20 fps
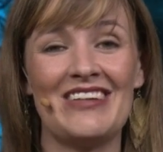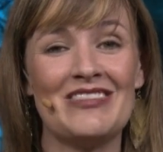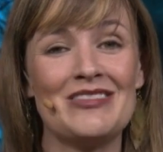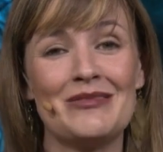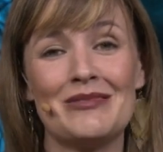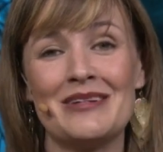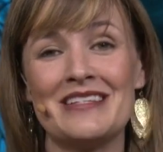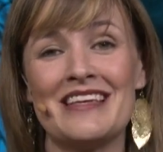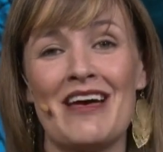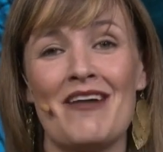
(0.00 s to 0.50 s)

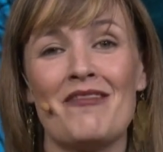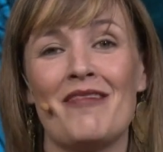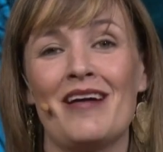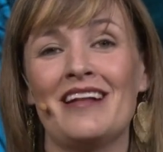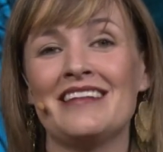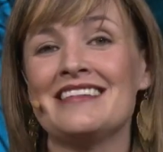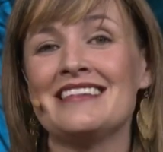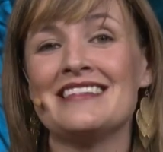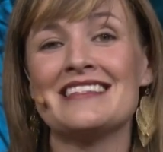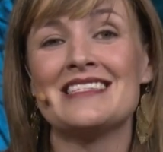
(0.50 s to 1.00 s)
Afterwards, I
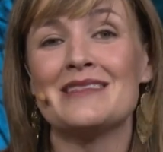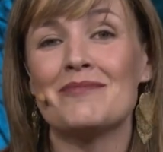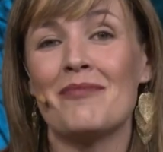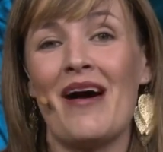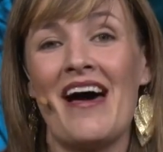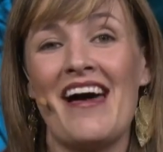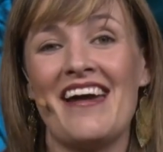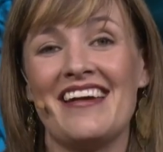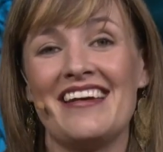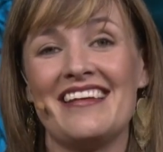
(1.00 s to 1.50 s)
felt
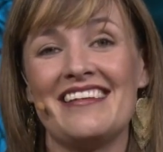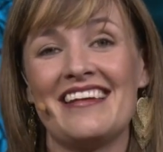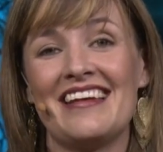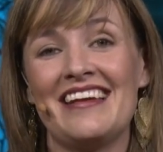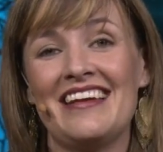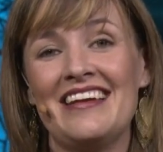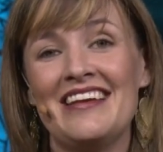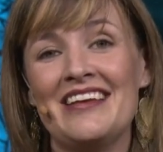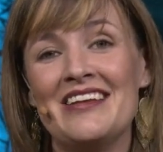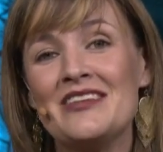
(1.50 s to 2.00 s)
inspired
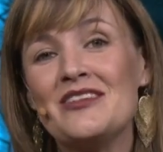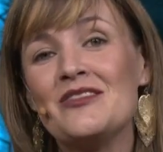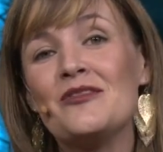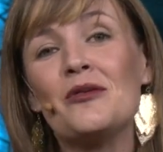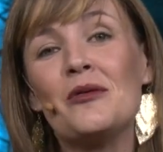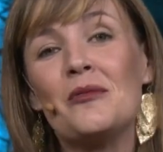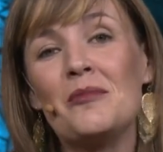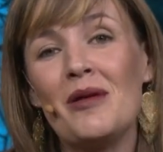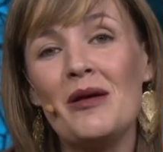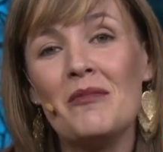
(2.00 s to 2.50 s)

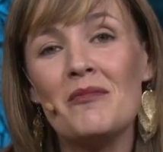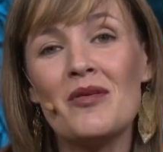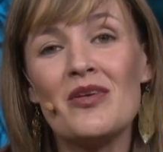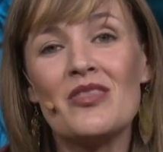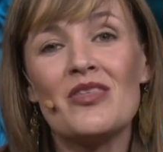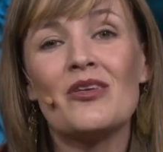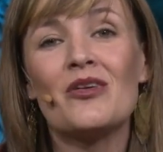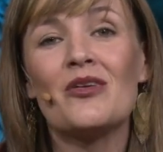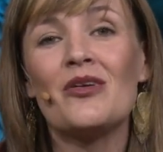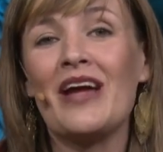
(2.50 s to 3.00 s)
to
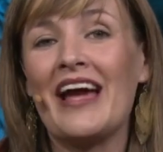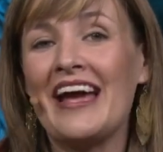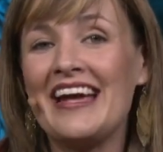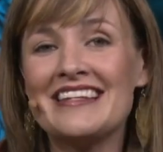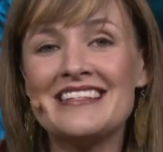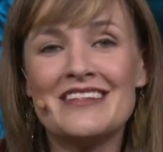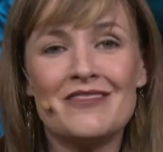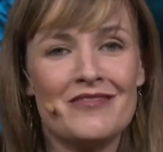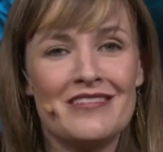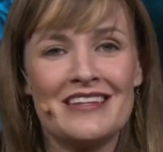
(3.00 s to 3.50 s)
remember the
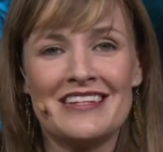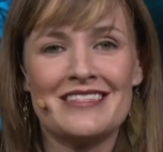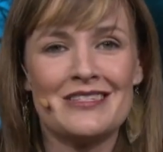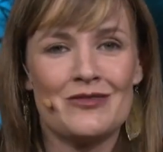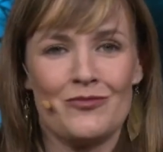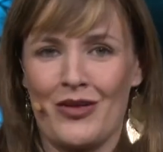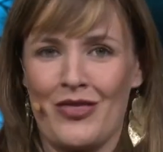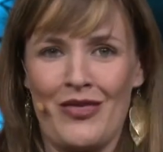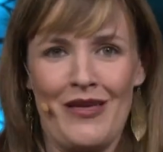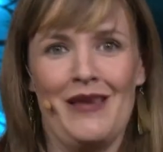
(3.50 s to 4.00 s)

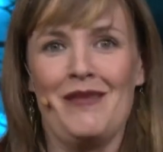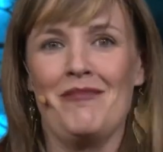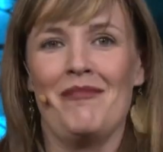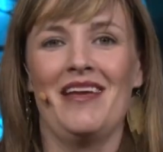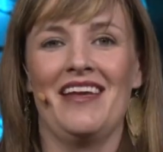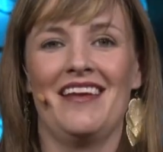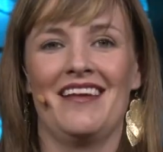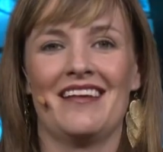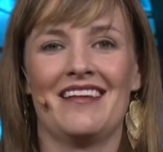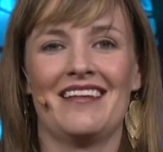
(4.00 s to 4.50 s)
creativeness within
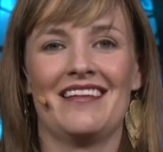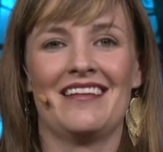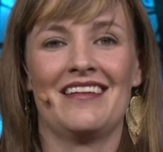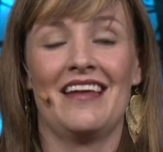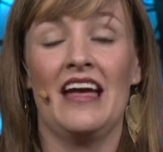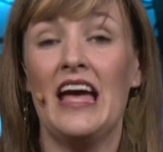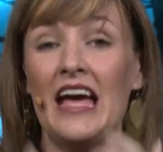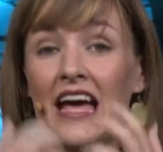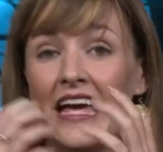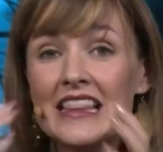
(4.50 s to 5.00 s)
me.
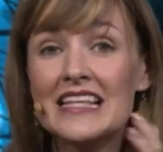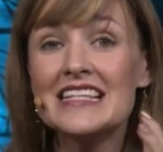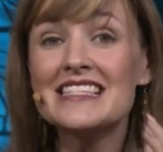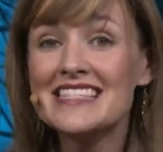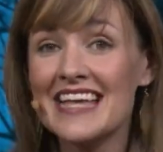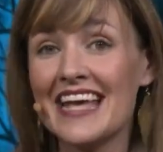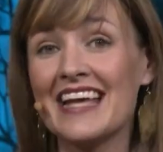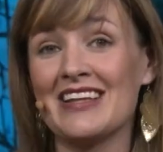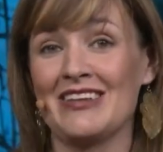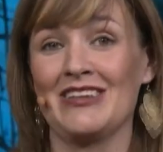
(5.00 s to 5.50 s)
In the
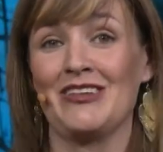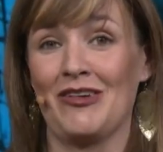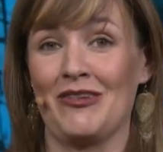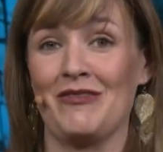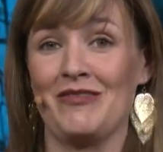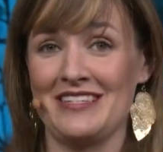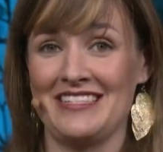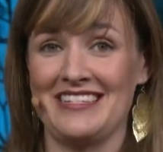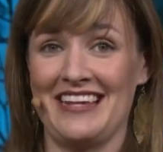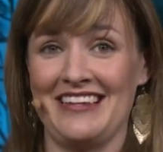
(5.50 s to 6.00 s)
second
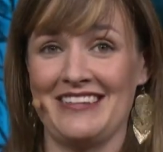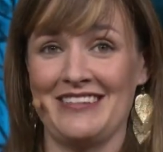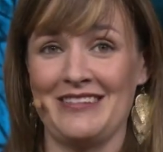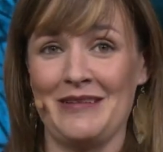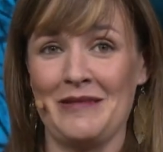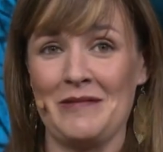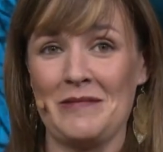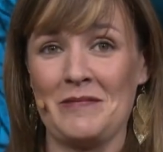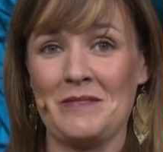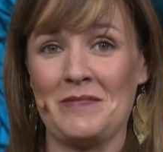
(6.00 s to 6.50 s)

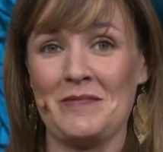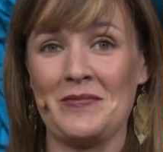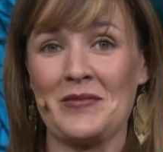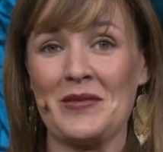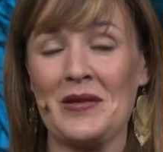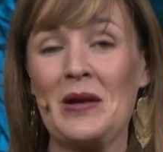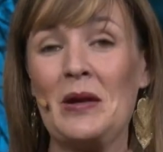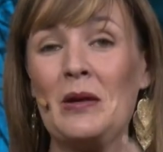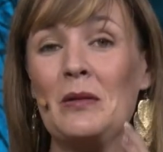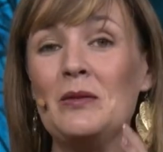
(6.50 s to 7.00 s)
conversation,
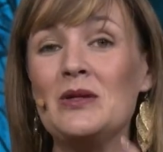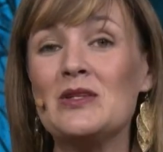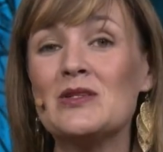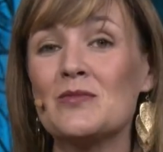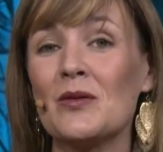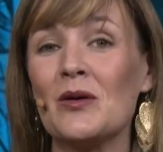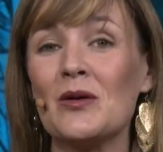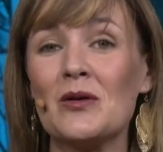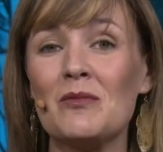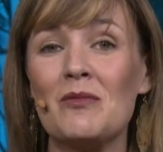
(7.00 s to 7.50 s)
we
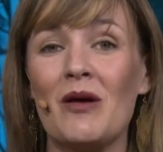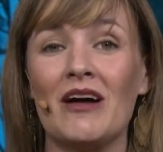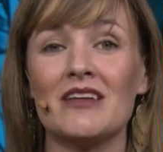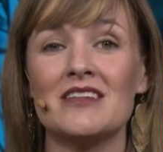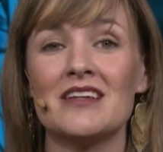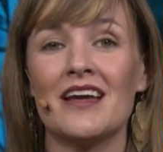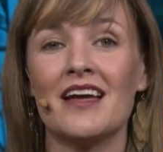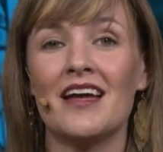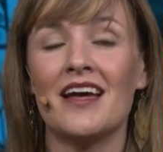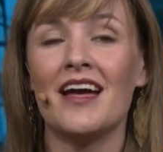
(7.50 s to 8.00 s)
spoke
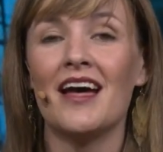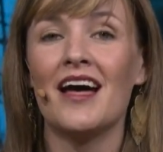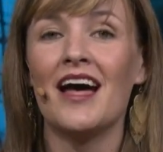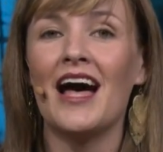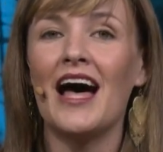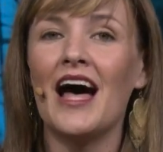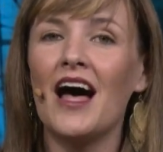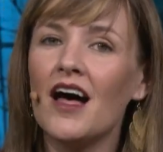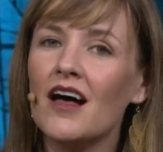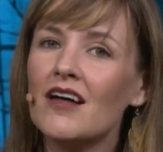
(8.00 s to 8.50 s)
about
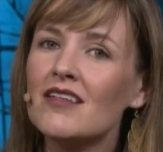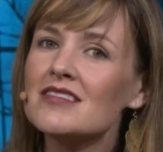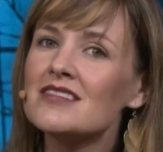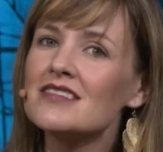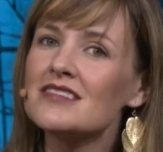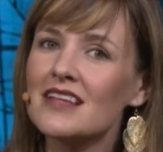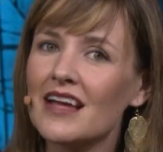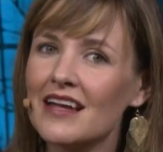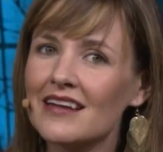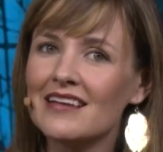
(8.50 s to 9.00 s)
how
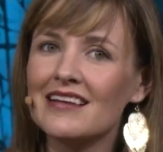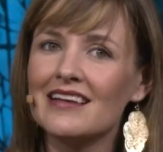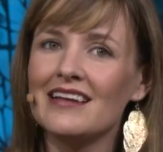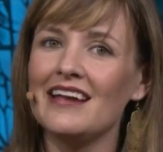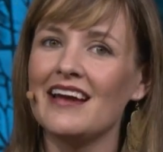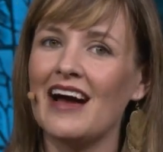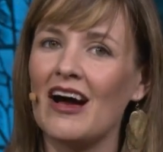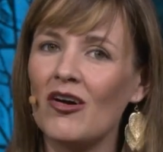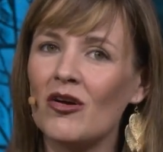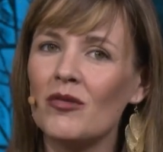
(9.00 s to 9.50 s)

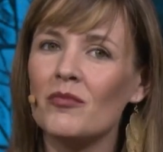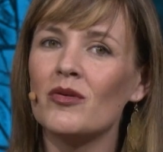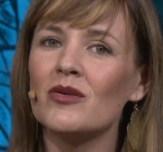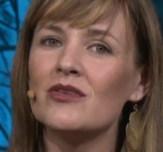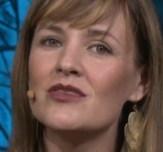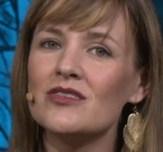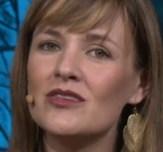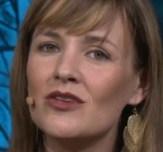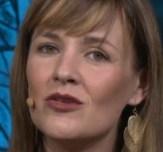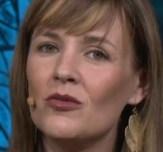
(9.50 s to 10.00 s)
subtly our
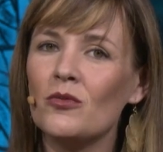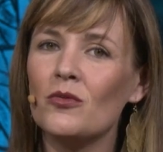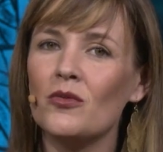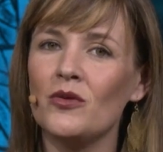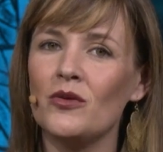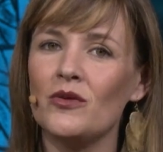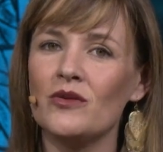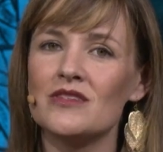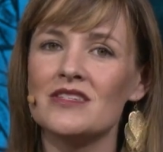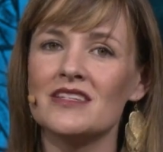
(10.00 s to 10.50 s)
emotional
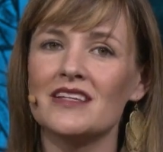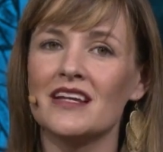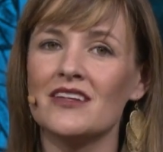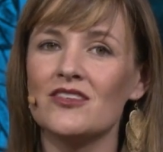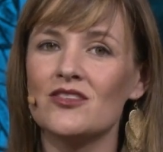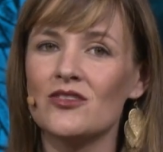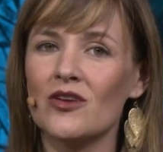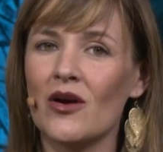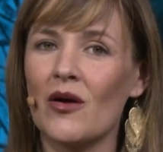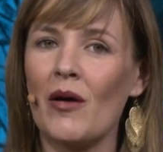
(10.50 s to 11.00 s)
wounds
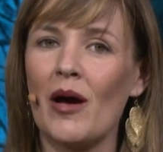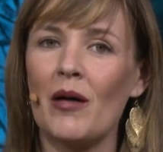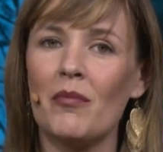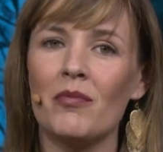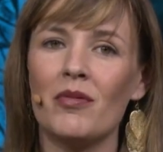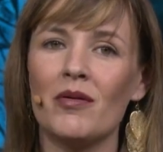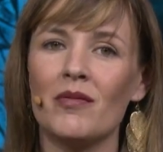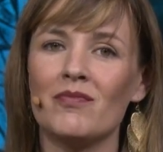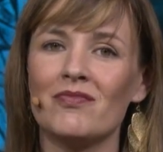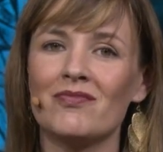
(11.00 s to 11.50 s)
can show
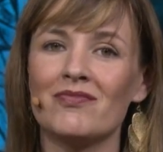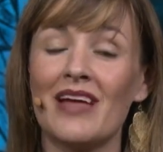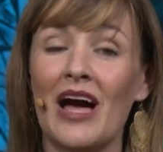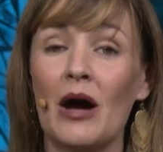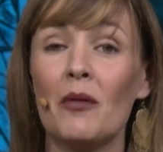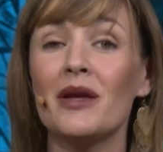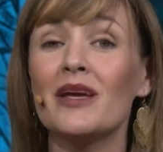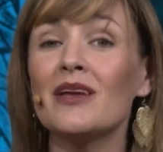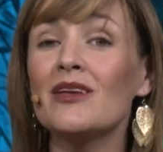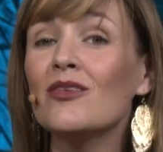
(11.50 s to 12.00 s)
up,
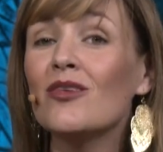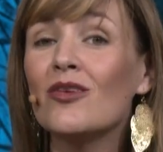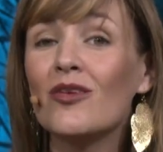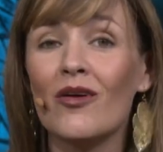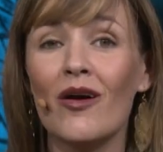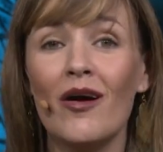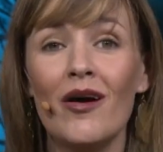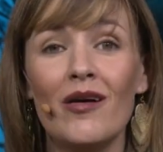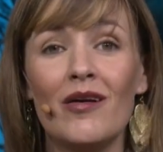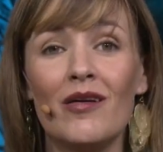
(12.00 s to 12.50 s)
how we can
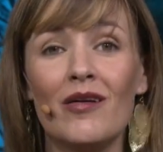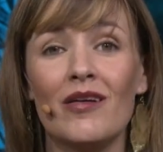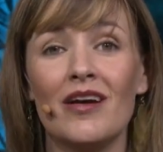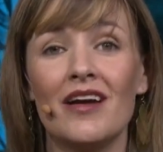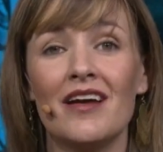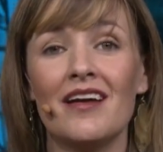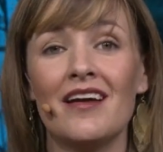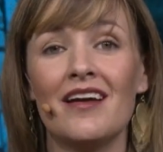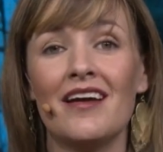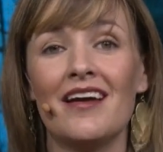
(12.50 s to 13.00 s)
grow,